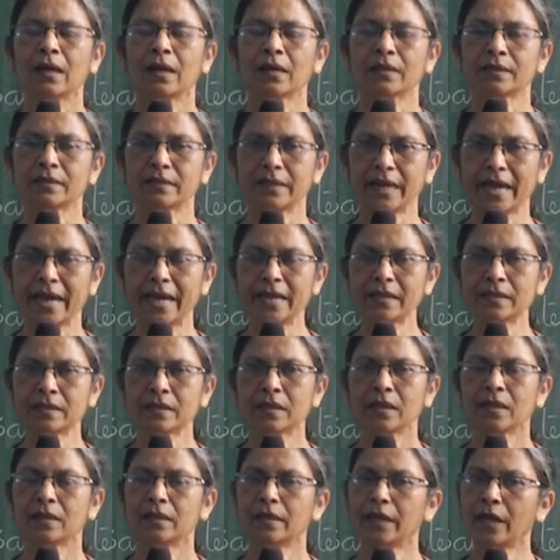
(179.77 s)

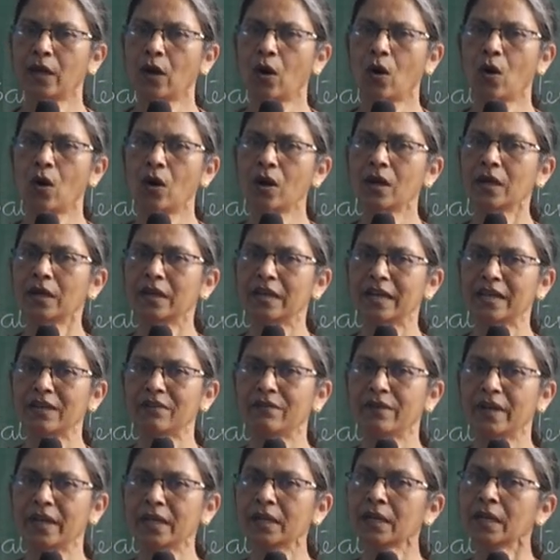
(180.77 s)
snakes, they all
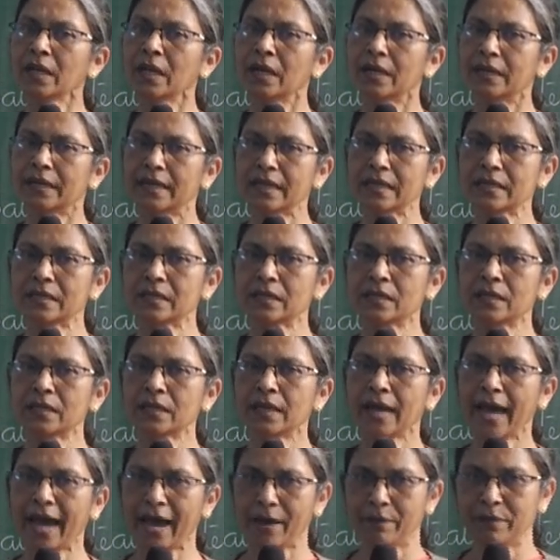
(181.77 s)
live in
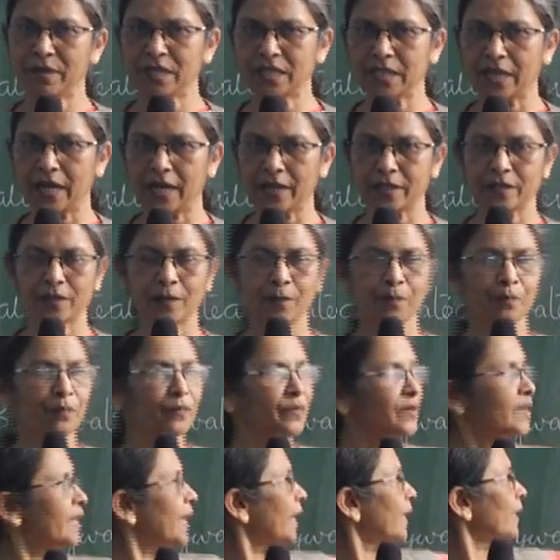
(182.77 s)
desert habitat.
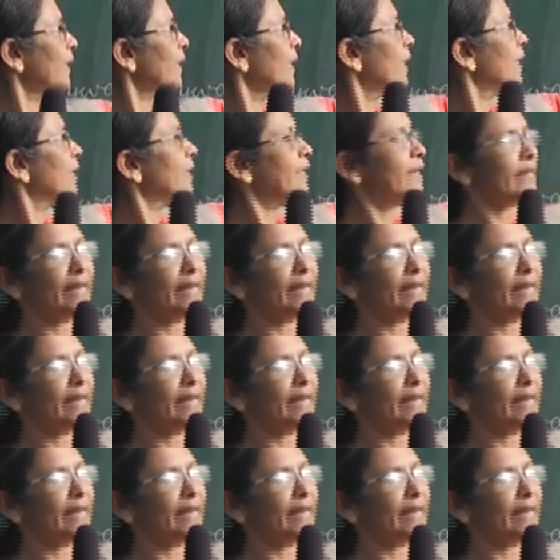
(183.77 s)
Then the